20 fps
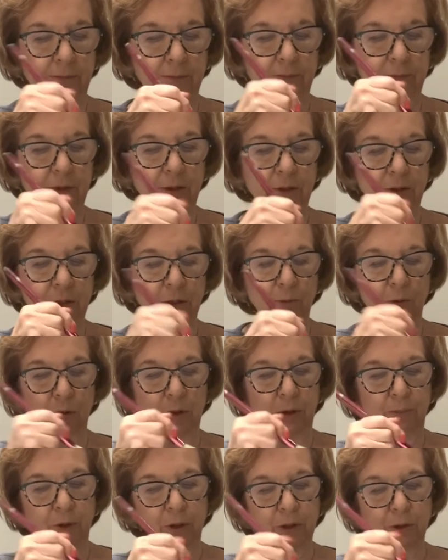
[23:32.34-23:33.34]
And the
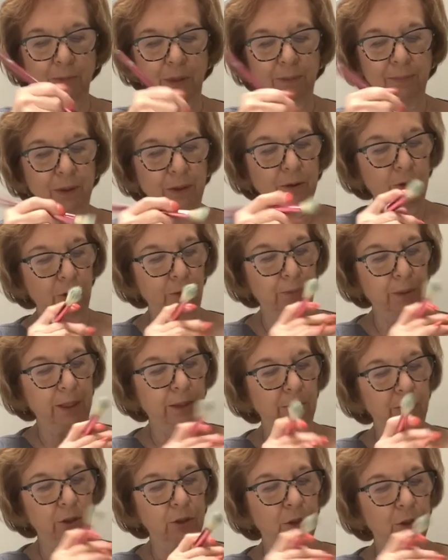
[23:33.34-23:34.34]
smaller brush might be a little
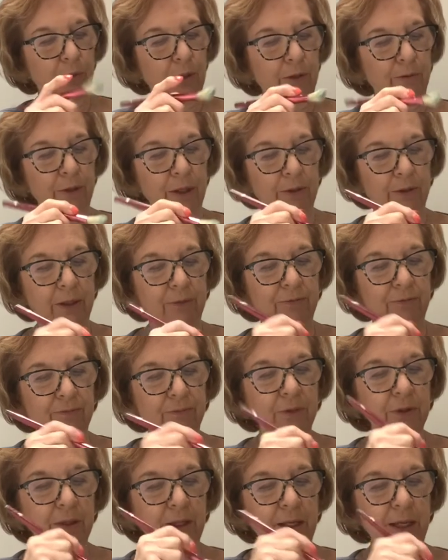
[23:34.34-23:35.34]
better to do it around the,
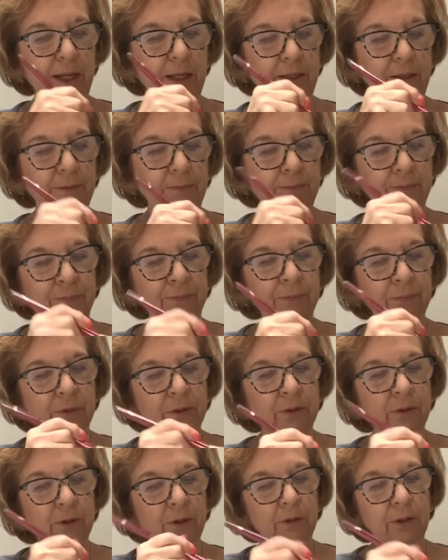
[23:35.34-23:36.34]
the head,
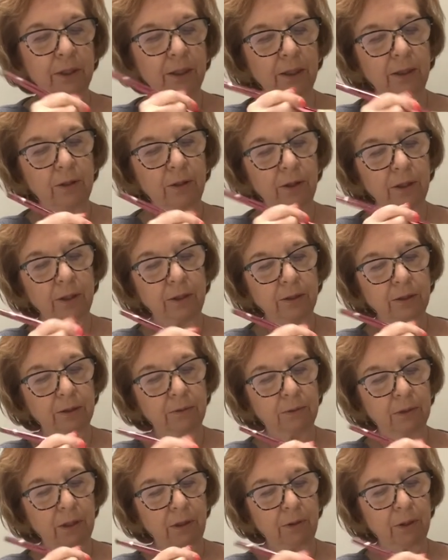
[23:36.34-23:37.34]
you know, get it on it. So
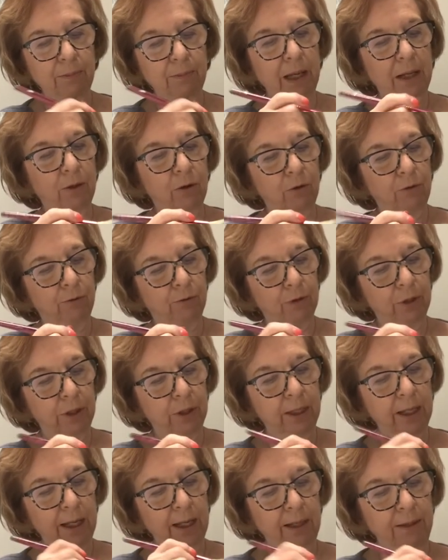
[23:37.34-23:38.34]
I'm going back over it
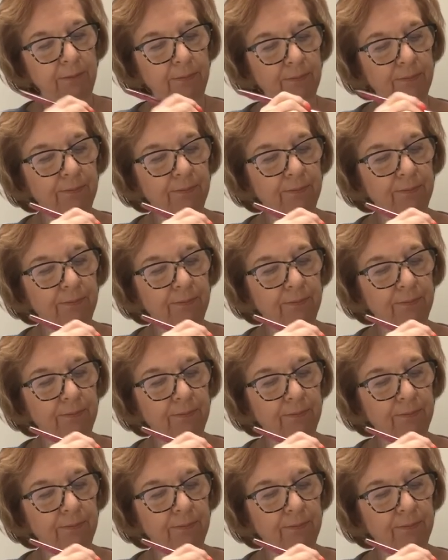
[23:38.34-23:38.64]
again.